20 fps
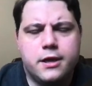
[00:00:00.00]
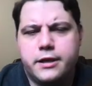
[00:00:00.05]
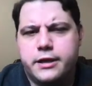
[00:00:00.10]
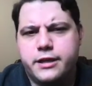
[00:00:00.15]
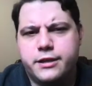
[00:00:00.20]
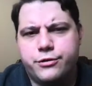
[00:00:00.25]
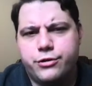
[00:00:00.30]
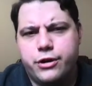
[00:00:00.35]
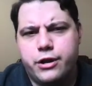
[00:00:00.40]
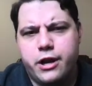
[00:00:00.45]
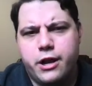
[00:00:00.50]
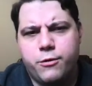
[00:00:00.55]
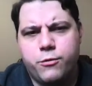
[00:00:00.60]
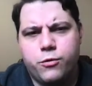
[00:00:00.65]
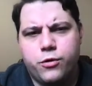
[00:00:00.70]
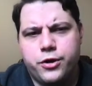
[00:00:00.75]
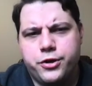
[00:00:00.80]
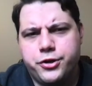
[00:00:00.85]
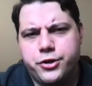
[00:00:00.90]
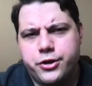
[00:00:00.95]
You know what I
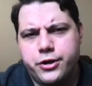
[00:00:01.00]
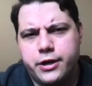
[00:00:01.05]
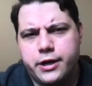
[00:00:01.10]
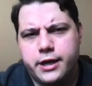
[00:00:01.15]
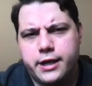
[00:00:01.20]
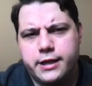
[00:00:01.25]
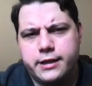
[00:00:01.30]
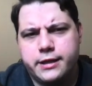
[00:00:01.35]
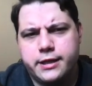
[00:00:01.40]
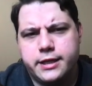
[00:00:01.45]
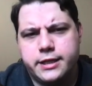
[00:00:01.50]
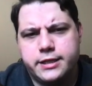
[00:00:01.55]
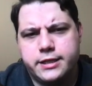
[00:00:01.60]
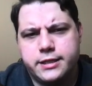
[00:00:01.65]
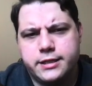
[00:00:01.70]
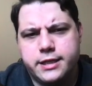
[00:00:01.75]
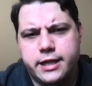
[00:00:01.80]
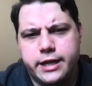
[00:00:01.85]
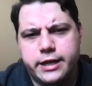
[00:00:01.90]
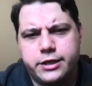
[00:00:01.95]
wonder in this
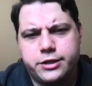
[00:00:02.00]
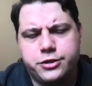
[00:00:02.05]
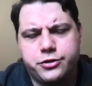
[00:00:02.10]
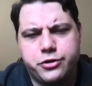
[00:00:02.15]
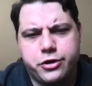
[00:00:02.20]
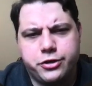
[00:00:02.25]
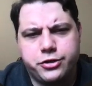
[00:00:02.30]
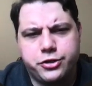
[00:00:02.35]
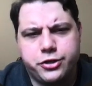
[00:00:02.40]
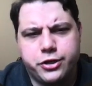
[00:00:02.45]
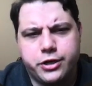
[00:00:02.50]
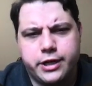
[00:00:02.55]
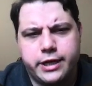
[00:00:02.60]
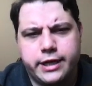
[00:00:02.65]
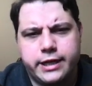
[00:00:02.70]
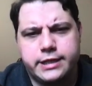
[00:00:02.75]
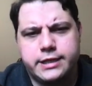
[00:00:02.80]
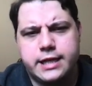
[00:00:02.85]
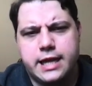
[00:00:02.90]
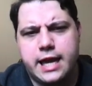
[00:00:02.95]
data structure
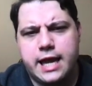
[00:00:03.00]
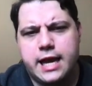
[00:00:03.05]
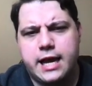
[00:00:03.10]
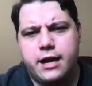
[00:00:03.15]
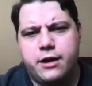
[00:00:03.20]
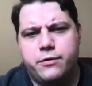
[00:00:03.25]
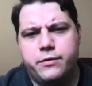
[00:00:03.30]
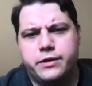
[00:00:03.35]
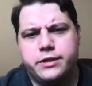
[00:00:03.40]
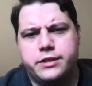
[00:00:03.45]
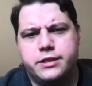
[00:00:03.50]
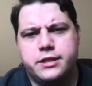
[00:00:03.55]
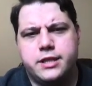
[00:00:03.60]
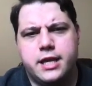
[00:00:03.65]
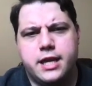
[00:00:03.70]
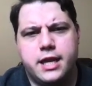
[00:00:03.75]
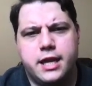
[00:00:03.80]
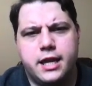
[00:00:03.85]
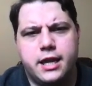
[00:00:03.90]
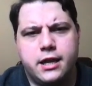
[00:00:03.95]
is how is
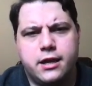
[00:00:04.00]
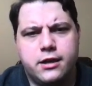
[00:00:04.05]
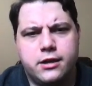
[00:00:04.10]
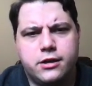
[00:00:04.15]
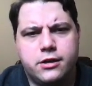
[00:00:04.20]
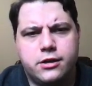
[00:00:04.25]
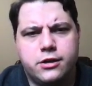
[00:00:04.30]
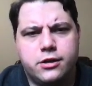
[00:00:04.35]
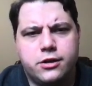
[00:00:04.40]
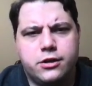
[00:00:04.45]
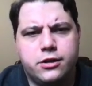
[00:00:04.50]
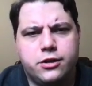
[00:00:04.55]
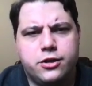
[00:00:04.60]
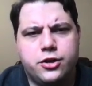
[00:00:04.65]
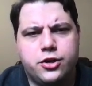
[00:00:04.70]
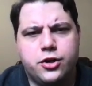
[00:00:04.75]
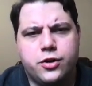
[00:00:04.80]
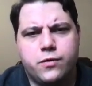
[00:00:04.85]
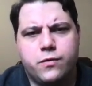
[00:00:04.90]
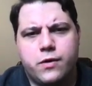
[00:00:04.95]
the
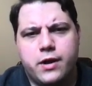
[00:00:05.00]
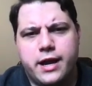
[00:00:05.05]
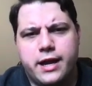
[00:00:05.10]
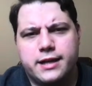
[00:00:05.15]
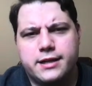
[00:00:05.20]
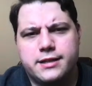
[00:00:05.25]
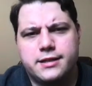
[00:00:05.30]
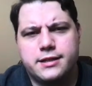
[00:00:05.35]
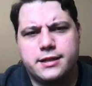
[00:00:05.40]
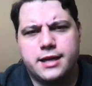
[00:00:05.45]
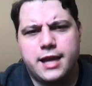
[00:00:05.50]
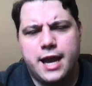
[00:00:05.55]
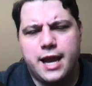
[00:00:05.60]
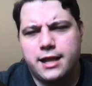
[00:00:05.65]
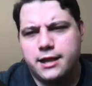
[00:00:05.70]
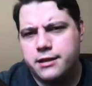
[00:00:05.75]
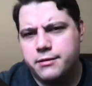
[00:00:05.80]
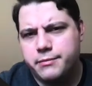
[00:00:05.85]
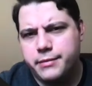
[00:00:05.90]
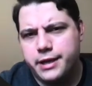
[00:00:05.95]
correct
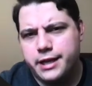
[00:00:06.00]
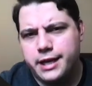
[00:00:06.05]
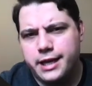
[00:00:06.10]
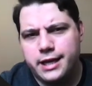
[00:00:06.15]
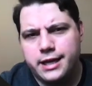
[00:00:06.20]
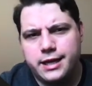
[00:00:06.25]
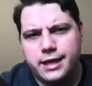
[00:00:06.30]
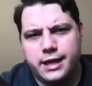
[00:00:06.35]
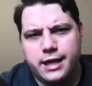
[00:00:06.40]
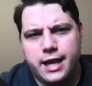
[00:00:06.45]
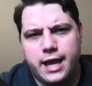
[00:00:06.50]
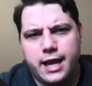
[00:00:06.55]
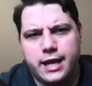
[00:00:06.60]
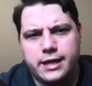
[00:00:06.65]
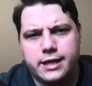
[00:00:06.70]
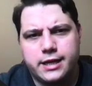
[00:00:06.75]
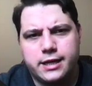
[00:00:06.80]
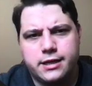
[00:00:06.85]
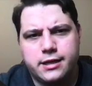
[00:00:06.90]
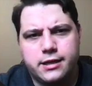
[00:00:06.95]
element
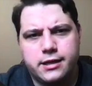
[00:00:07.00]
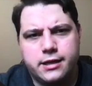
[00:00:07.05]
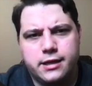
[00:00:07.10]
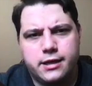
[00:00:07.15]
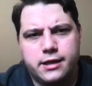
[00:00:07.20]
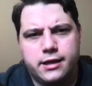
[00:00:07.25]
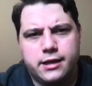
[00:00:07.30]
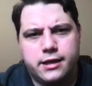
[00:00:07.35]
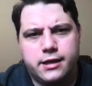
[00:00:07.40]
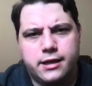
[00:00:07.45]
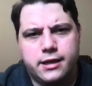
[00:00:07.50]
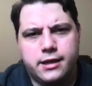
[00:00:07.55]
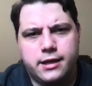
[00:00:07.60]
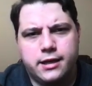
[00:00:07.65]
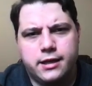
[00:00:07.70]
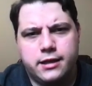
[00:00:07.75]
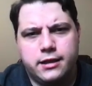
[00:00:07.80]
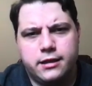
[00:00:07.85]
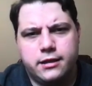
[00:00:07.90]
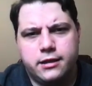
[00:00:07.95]
indicated?
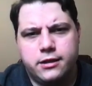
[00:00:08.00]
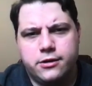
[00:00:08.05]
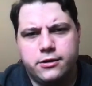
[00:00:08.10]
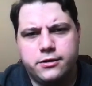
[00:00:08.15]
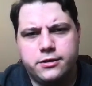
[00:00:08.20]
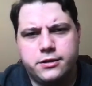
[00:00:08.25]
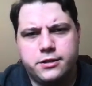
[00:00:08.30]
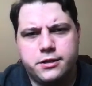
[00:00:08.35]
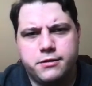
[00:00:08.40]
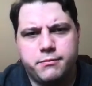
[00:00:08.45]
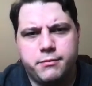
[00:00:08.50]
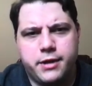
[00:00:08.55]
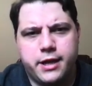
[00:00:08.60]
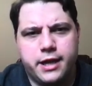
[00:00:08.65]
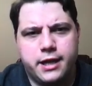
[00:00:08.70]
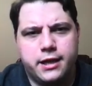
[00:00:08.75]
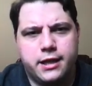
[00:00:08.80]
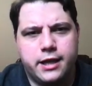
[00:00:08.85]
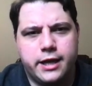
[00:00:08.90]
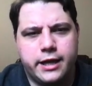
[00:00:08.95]
It looks to
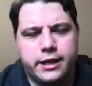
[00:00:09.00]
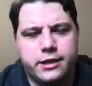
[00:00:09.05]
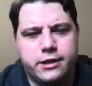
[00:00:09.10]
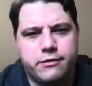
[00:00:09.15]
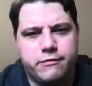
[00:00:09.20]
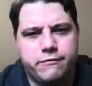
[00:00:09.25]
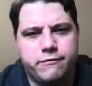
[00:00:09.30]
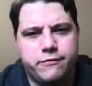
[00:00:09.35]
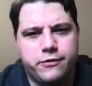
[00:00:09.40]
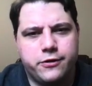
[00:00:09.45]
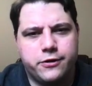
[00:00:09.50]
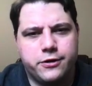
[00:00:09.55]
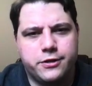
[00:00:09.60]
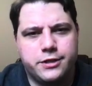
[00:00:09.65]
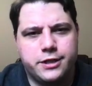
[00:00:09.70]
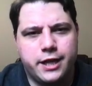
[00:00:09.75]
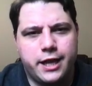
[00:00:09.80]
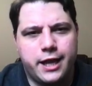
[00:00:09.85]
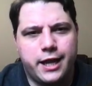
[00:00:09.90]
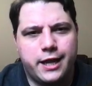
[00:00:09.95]
me like the
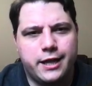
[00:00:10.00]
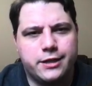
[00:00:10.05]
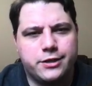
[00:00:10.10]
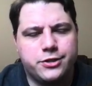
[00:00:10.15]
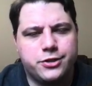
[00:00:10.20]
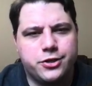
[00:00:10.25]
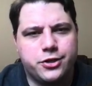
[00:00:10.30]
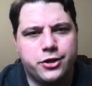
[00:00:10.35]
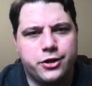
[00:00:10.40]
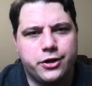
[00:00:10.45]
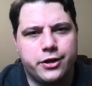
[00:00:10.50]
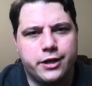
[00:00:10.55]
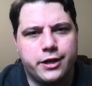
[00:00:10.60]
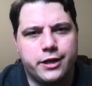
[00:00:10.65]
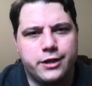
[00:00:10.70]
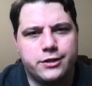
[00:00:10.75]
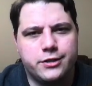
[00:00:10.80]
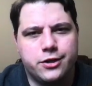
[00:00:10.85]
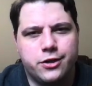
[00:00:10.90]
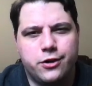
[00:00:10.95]
first answer
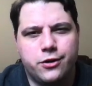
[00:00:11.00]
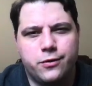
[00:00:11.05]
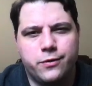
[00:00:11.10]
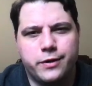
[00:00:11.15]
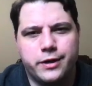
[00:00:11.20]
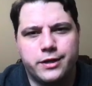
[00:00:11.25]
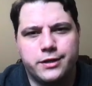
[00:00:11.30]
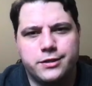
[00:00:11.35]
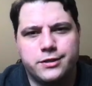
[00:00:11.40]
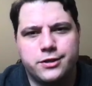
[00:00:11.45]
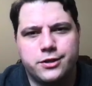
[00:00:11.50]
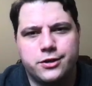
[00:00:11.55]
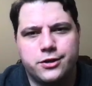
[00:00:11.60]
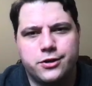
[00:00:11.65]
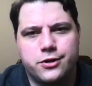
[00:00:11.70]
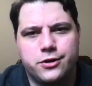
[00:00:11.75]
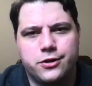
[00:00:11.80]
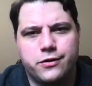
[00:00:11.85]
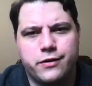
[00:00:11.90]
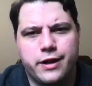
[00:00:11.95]
is always the
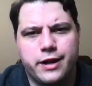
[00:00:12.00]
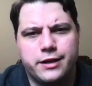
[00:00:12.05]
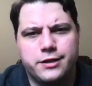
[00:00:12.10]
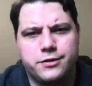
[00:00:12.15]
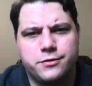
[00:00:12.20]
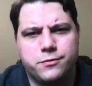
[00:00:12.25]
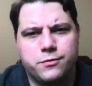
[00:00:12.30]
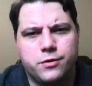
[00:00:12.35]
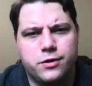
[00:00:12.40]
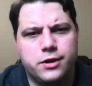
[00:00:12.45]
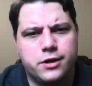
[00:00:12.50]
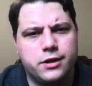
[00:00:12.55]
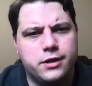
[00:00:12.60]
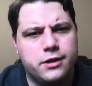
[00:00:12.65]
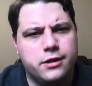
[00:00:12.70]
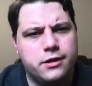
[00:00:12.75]
correct one.